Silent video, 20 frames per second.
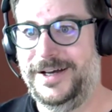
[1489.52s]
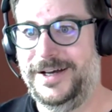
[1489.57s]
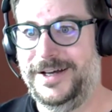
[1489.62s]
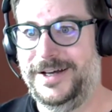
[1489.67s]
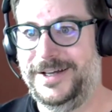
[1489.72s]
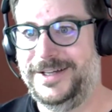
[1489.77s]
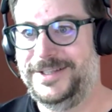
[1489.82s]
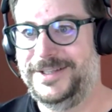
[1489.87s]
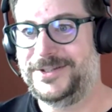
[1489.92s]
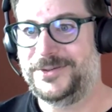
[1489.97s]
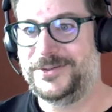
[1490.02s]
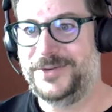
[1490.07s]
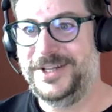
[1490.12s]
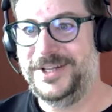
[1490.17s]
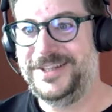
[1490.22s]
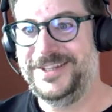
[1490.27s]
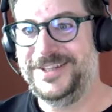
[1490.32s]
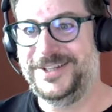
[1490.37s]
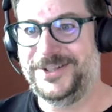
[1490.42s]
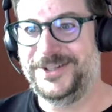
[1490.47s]
It's
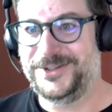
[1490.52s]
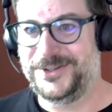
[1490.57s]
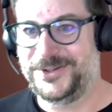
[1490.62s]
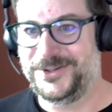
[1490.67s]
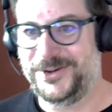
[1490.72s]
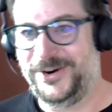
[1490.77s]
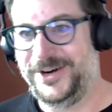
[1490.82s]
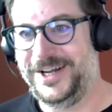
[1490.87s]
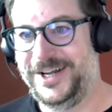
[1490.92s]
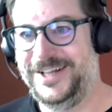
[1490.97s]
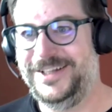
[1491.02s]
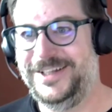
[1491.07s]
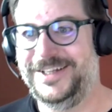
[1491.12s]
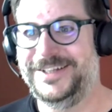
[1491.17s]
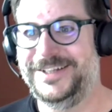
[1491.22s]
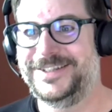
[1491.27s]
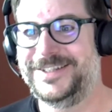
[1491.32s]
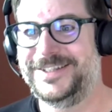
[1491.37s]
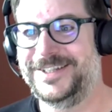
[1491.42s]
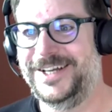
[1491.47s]
written in the tutorial,
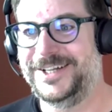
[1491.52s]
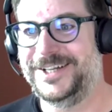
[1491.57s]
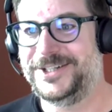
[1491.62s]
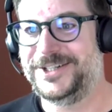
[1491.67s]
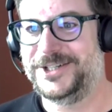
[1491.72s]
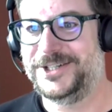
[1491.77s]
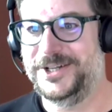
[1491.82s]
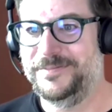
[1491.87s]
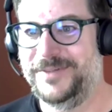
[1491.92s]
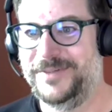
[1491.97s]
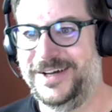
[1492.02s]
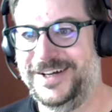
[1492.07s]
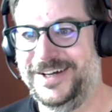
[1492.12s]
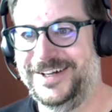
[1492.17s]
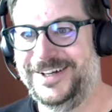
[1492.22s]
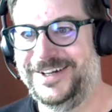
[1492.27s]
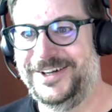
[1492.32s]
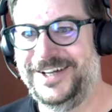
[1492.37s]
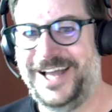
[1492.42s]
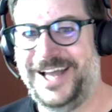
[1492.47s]
and Jim
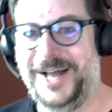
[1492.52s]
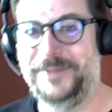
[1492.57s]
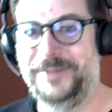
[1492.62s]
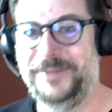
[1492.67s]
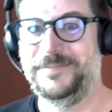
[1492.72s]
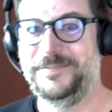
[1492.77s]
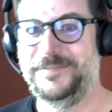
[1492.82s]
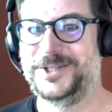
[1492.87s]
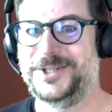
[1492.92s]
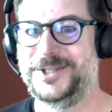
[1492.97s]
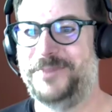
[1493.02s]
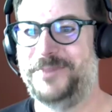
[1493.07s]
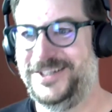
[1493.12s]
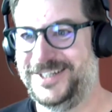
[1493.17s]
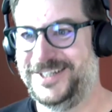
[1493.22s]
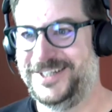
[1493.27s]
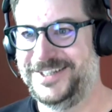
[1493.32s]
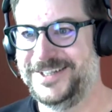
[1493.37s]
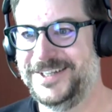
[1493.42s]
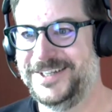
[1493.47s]
helped me
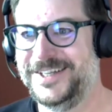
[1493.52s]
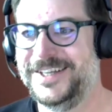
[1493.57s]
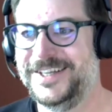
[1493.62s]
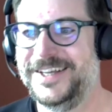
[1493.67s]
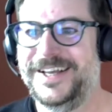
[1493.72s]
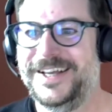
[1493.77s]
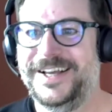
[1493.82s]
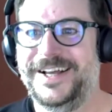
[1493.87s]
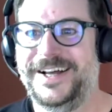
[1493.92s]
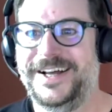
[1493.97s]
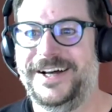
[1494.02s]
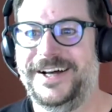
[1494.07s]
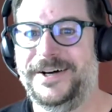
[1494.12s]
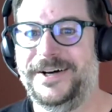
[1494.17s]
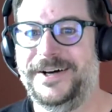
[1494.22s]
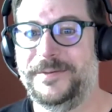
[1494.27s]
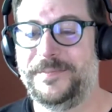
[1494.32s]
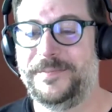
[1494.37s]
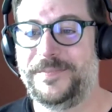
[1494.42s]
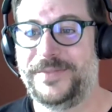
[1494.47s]
spot it.
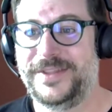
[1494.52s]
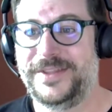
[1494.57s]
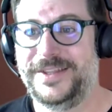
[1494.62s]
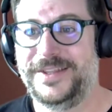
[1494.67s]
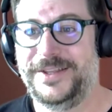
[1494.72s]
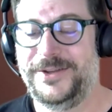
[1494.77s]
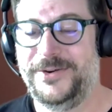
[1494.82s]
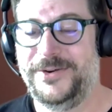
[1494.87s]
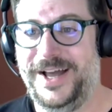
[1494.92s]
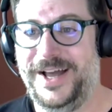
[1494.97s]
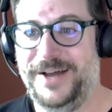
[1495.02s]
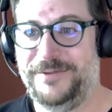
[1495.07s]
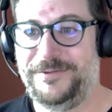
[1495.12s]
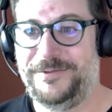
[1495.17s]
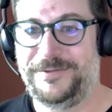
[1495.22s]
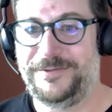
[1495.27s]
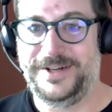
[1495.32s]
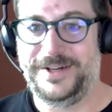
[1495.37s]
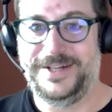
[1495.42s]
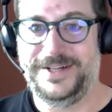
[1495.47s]
You
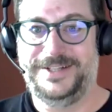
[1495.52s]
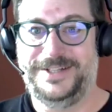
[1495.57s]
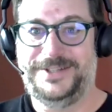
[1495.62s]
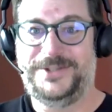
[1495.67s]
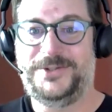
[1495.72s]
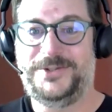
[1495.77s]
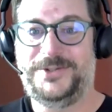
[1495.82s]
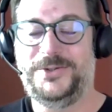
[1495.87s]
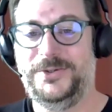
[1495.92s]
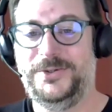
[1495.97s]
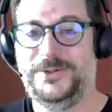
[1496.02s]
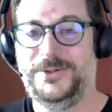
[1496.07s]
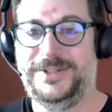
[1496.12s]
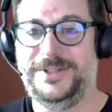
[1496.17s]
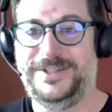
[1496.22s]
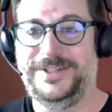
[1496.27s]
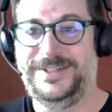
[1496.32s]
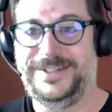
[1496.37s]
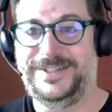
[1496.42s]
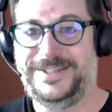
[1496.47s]
have to
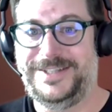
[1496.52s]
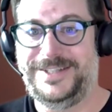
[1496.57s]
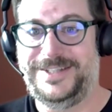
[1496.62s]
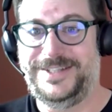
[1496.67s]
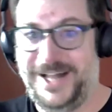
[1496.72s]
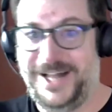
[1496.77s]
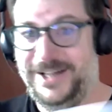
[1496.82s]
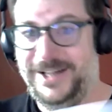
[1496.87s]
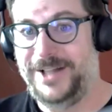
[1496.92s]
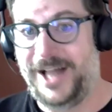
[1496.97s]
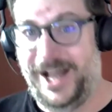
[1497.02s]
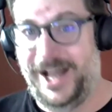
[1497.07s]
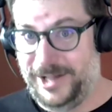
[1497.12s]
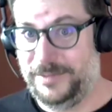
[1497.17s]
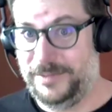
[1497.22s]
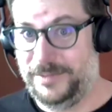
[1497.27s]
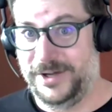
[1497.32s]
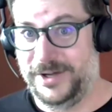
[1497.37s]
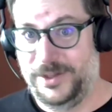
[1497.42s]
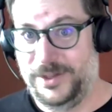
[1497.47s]
tell
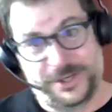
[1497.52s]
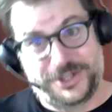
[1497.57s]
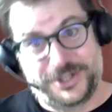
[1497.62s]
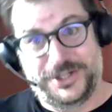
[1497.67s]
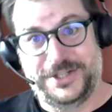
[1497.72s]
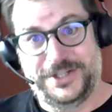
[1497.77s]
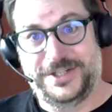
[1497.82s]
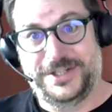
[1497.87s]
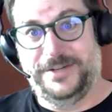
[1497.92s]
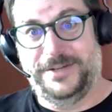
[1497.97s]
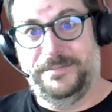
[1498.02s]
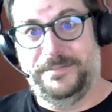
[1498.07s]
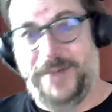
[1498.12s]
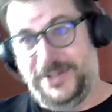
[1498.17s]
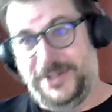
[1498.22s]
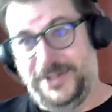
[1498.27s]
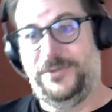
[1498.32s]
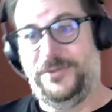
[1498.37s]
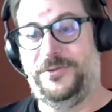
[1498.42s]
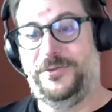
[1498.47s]
Alma, which is a
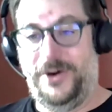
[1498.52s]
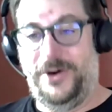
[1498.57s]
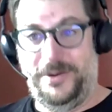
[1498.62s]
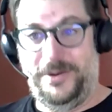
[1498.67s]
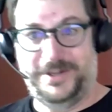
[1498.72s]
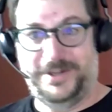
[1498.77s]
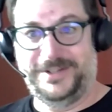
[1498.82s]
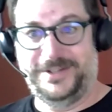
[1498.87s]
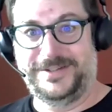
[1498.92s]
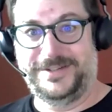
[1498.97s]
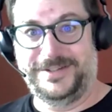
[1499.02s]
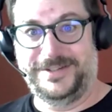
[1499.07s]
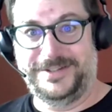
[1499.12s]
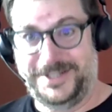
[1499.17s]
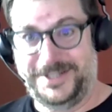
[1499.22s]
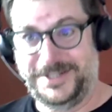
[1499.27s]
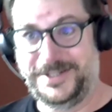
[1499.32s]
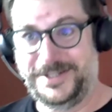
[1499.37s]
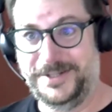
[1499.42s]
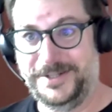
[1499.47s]
multi-format
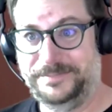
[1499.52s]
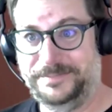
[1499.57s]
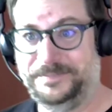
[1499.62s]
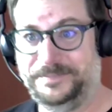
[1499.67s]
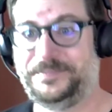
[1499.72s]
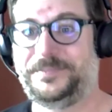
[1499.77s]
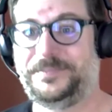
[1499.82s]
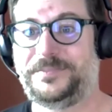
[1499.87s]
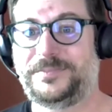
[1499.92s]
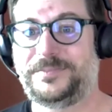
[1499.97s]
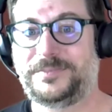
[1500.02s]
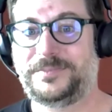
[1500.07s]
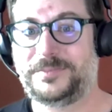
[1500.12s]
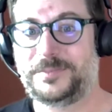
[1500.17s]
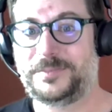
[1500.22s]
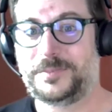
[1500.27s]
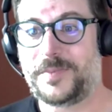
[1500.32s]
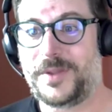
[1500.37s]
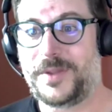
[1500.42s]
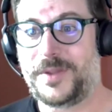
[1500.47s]
system,
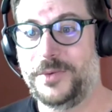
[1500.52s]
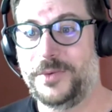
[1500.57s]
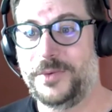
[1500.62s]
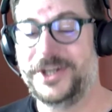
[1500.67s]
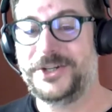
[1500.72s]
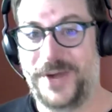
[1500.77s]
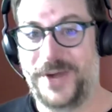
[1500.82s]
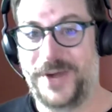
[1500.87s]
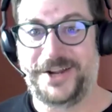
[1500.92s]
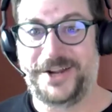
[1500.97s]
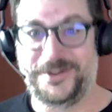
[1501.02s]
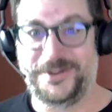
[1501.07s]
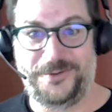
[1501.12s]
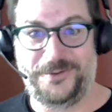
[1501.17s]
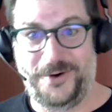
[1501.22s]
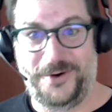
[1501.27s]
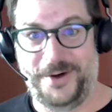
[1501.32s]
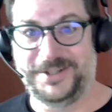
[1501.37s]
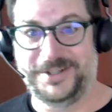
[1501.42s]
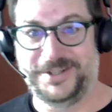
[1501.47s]
which record
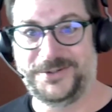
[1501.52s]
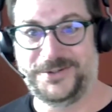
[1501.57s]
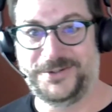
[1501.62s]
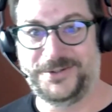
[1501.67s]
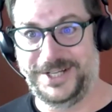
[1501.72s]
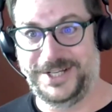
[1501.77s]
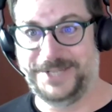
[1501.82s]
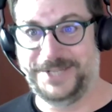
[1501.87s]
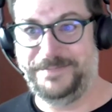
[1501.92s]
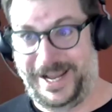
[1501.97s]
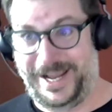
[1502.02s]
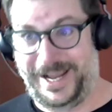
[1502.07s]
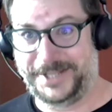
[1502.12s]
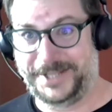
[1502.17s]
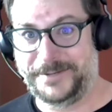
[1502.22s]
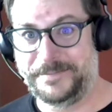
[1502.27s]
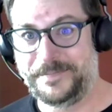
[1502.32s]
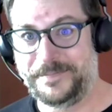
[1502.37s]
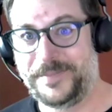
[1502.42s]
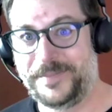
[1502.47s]
format to
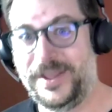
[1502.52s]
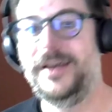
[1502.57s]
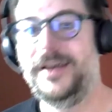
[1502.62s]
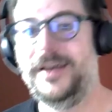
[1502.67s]
expect.